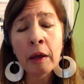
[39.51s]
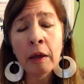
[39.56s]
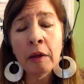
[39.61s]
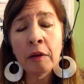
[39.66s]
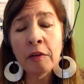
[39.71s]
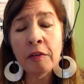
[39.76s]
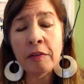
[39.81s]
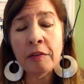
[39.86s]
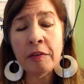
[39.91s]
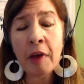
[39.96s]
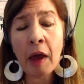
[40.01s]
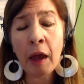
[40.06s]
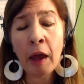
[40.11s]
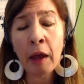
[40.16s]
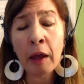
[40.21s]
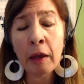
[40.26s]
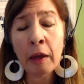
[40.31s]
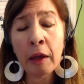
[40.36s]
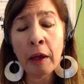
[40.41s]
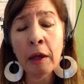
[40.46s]

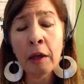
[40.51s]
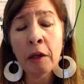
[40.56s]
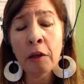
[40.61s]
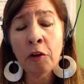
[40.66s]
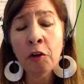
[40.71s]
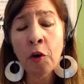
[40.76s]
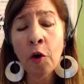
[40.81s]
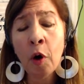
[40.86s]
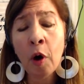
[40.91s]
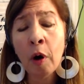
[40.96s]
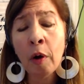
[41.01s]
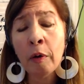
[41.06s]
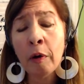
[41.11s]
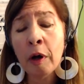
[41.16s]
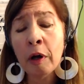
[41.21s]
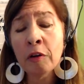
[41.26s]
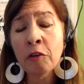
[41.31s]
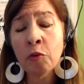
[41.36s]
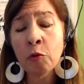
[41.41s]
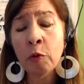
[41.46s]
Saying you're
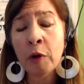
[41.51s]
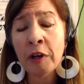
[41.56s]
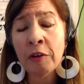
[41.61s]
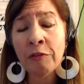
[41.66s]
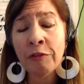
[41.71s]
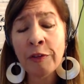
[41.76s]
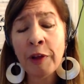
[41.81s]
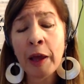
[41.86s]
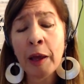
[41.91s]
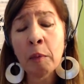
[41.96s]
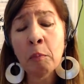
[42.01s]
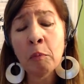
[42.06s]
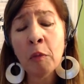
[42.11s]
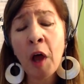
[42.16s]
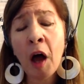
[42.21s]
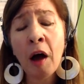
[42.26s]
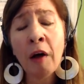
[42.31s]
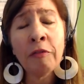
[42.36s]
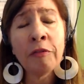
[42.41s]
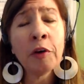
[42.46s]
a twin flame
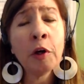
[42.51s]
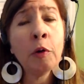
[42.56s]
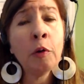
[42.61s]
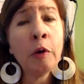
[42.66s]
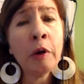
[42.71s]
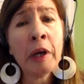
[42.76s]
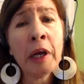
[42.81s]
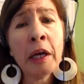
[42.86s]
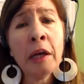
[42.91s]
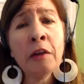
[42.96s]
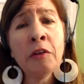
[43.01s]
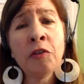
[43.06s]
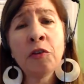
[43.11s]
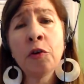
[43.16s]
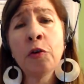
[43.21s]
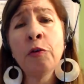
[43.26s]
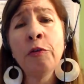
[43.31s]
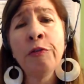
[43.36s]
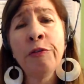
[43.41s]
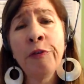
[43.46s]
love, you need
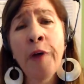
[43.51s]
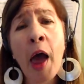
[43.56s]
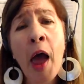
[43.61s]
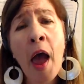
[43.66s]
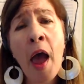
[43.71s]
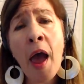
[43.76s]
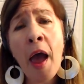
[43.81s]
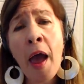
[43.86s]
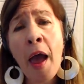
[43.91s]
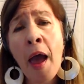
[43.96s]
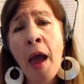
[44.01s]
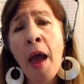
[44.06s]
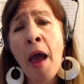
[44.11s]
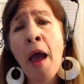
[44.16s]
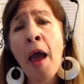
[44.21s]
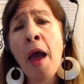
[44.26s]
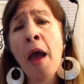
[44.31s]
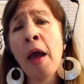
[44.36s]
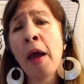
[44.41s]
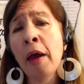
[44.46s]
to
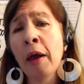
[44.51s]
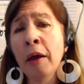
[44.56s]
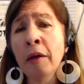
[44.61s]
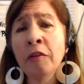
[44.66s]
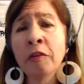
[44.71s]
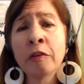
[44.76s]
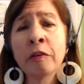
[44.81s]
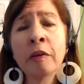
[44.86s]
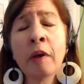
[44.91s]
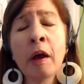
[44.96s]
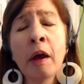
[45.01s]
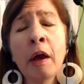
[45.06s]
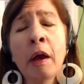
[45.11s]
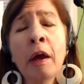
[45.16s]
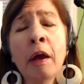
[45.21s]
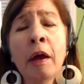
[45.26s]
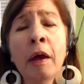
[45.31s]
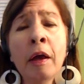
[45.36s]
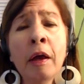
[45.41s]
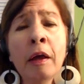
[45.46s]
face
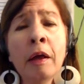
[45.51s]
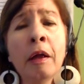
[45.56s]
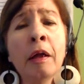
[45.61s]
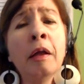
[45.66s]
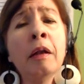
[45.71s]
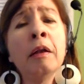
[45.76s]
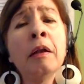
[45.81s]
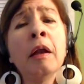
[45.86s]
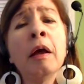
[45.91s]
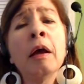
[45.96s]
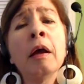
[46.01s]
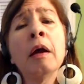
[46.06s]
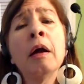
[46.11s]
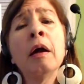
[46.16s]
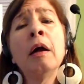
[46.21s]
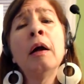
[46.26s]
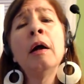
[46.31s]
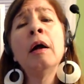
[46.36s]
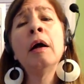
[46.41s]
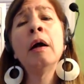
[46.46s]
it.
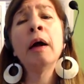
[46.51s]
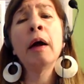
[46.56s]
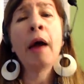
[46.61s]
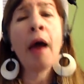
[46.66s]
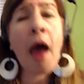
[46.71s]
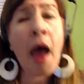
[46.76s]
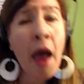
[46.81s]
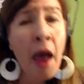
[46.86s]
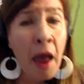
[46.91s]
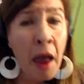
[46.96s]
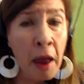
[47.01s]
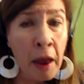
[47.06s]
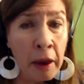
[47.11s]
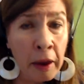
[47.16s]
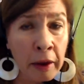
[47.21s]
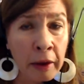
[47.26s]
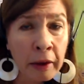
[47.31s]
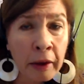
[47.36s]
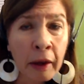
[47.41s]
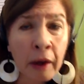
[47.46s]

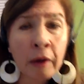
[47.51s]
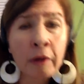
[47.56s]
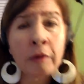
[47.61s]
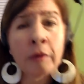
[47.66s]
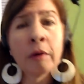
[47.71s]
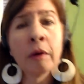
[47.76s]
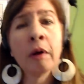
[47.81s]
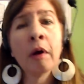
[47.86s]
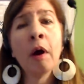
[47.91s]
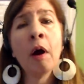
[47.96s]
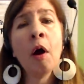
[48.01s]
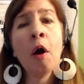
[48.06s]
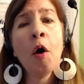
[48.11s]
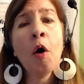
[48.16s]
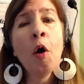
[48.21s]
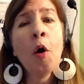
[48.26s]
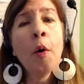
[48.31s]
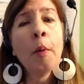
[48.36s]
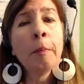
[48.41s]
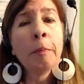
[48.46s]
Hey.
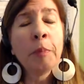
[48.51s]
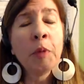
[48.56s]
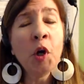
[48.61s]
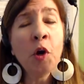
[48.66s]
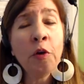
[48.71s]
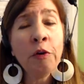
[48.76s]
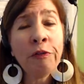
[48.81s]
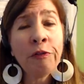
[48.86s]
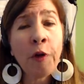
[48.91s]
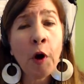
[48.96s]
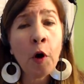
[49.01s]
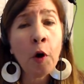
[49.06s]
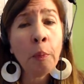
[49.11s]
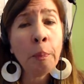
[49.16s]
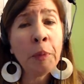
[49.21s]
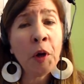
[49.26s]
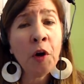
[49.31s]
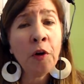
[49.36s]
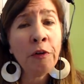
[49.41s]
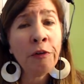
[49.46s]
Beautiful,
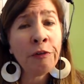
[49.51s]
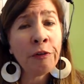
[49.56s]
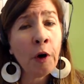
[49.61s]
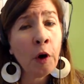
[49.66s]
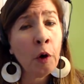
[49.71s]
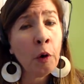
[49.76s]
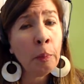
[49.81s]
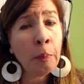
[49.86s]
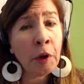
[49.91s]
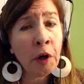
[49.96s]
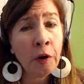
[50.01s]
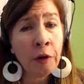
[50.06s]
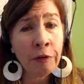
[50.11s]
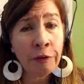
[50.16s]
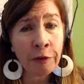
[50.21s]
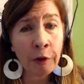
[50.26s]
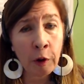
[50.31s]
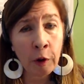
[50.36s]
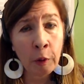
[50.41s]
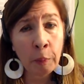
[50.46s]
beautiful,
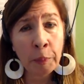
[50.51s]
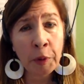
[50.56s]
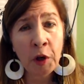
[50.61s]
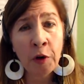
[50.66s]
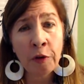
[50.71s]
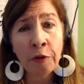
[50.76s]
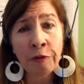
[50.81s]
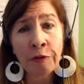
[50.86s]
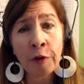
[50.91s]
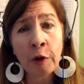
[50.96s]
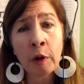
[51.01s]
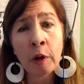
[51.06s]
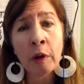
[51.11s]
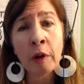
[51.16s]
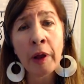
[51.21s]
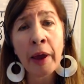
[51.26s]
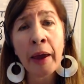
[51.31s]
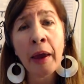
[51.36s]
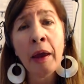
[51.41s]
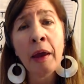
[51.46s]
beautiful,
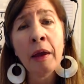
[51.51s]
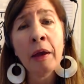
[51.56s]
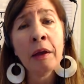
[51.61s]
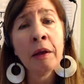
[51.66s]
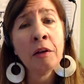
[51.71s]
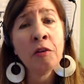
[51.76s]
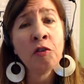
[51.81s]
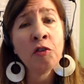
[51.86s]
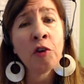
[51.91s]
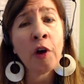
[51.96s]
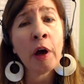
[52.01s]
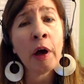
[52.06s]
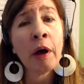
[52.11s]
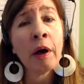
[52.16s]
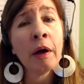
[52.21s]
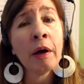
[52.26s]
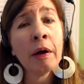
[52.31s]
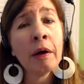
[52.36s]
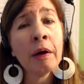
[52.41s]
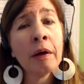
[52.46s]
beautiful
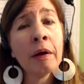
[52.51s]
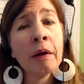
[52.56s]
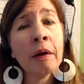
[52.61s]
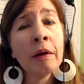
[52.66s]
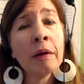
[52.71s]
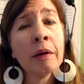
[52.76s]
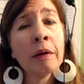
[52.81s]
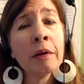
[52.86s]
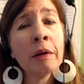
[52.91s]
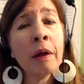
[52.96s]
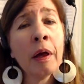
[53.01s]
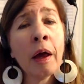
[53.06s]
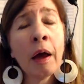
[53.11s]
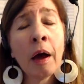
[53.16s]
angel.